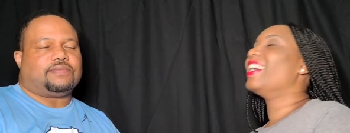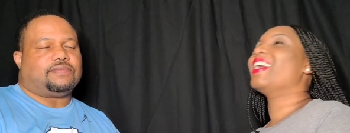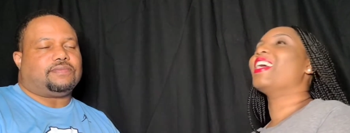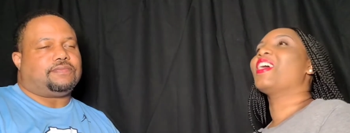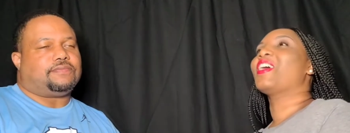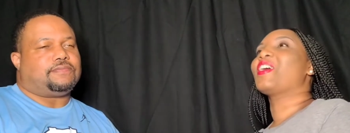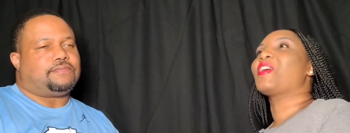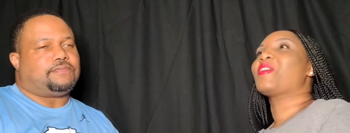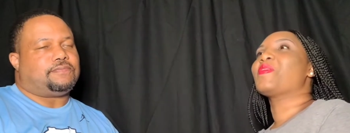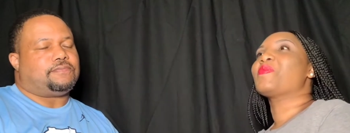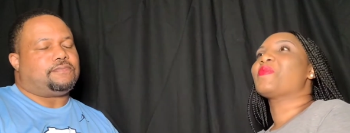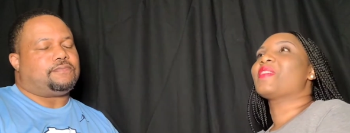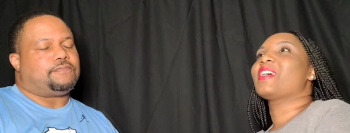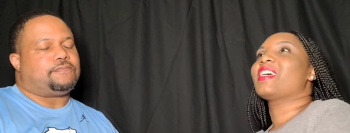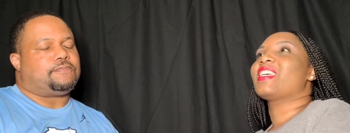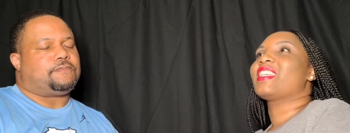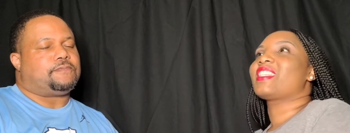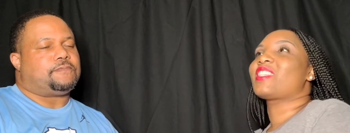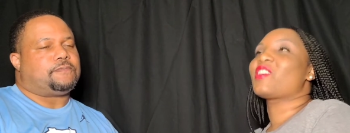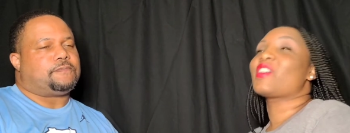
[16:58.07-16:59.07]
Speaker 1: um,
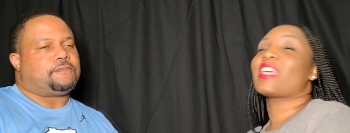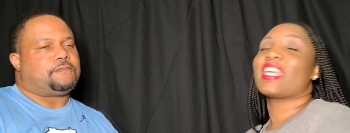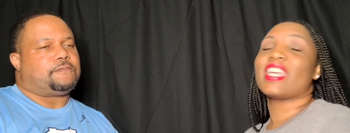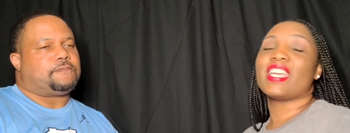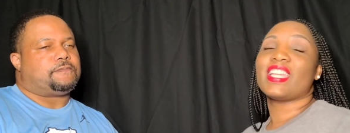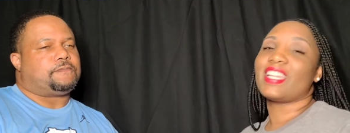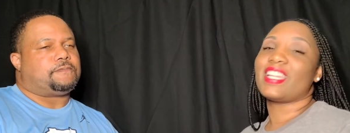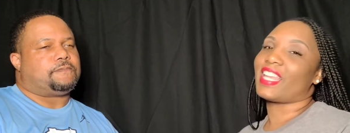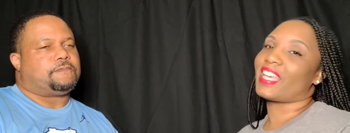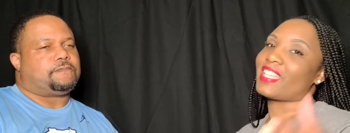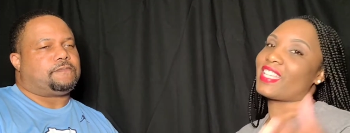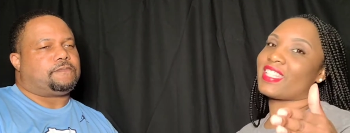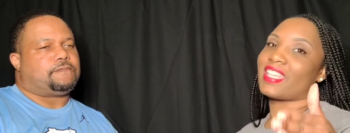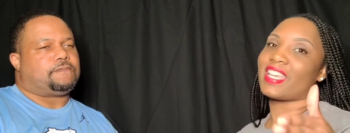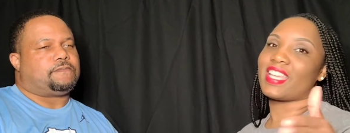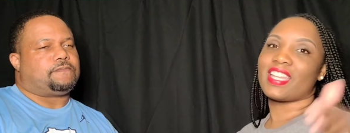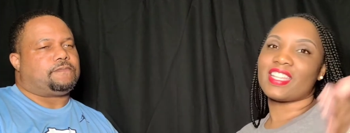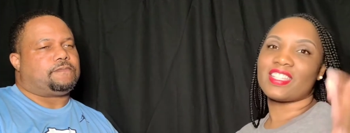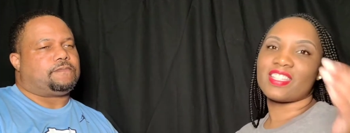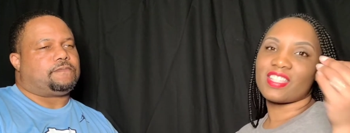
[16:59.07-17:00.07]
so again, like I
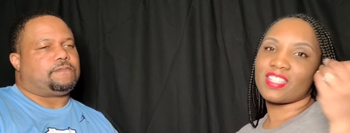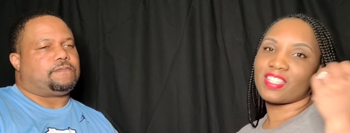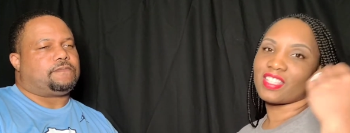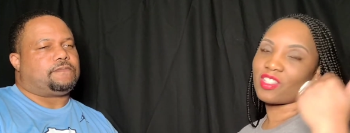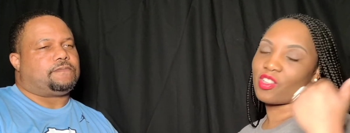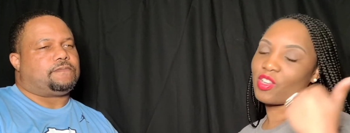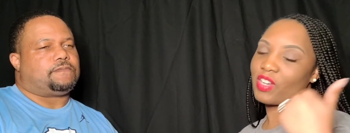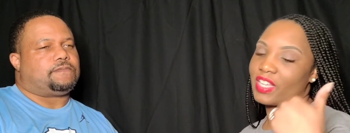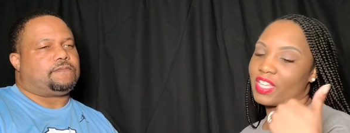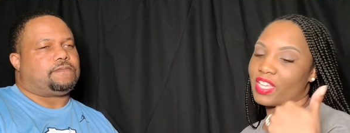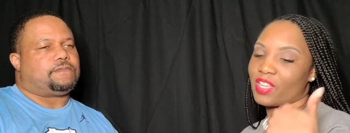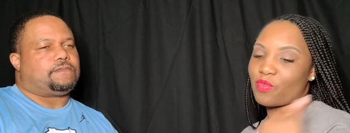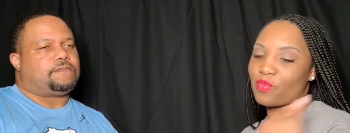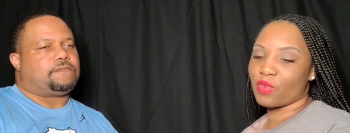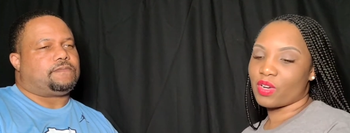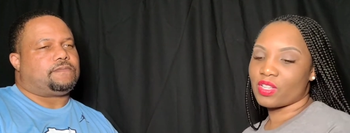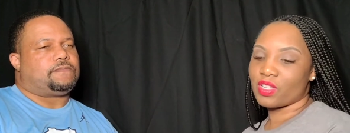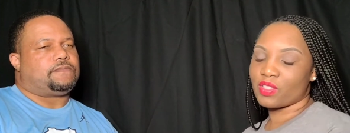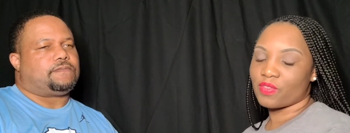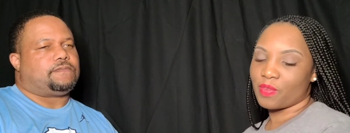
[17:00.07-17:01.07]
said, it just started getting
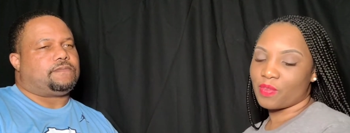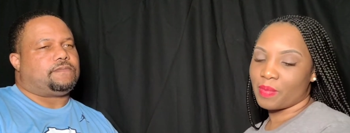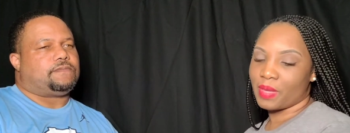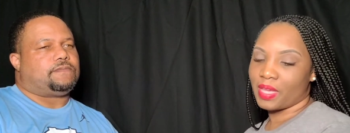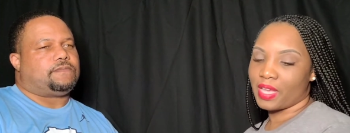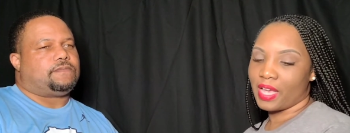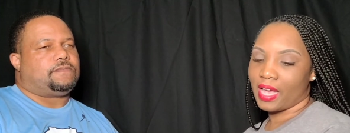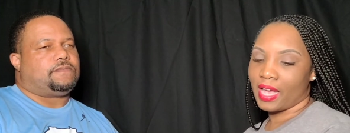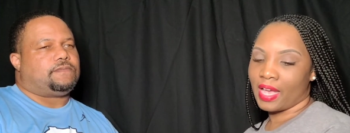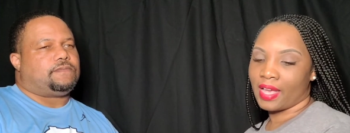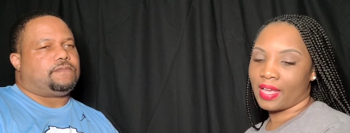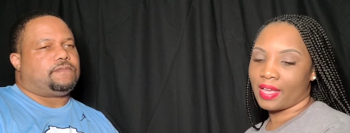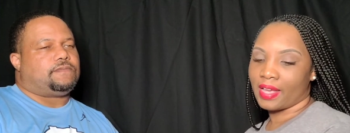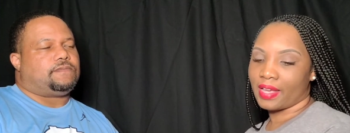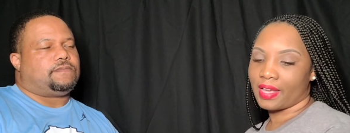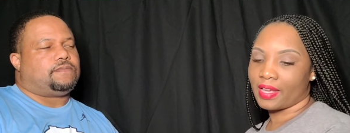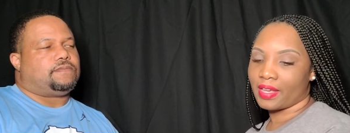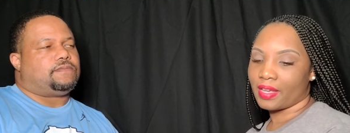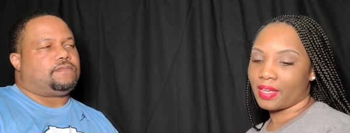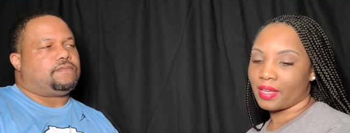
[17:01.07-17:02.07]
worse for me.
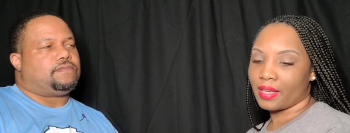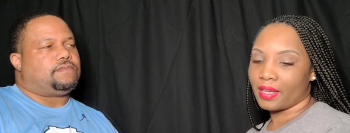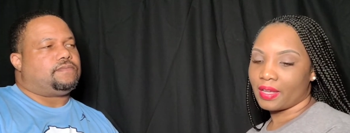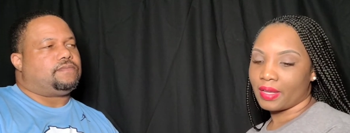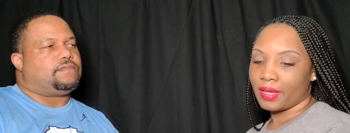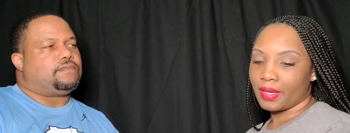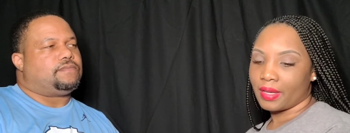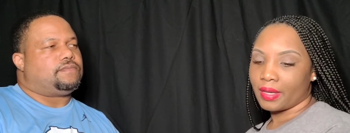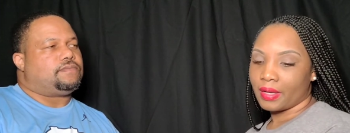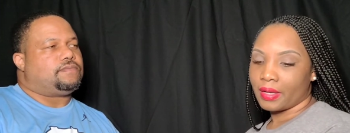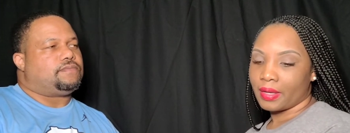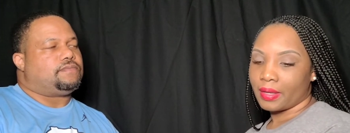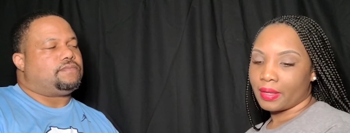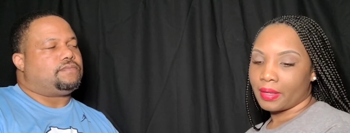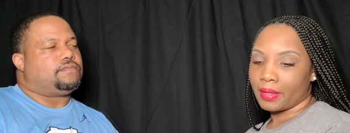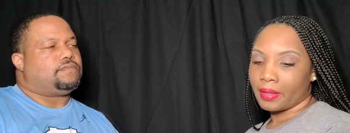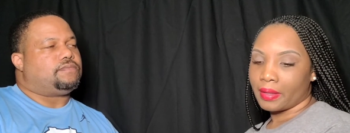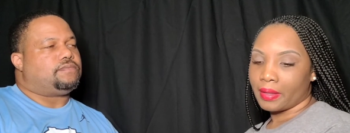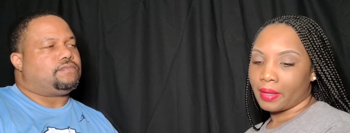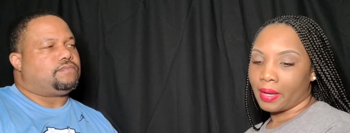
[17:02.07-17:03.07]
I,
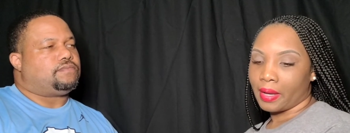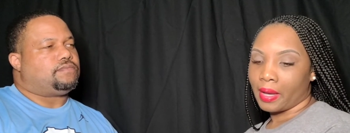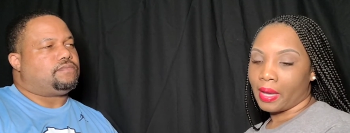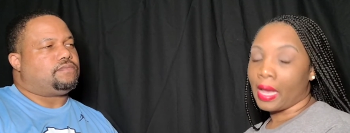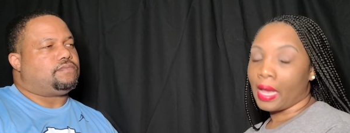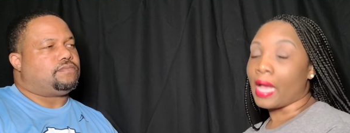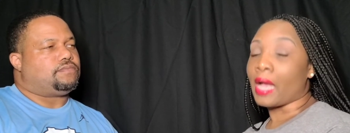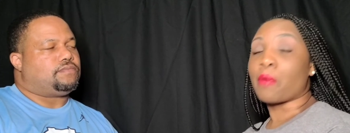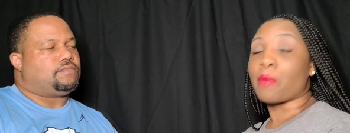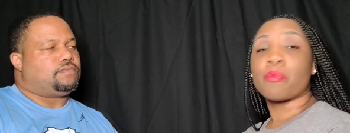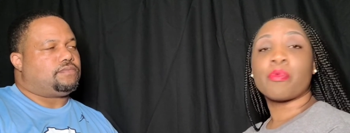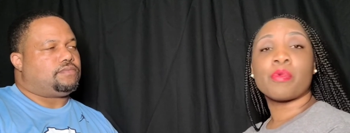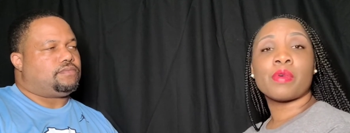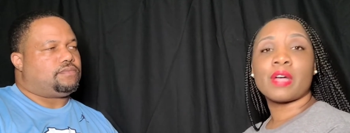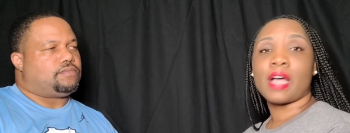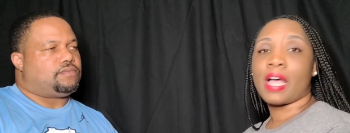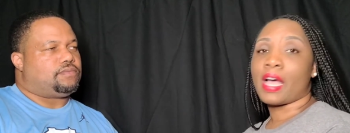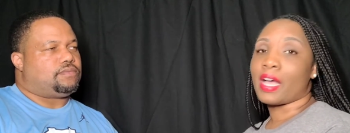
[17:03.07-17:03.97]
I, w-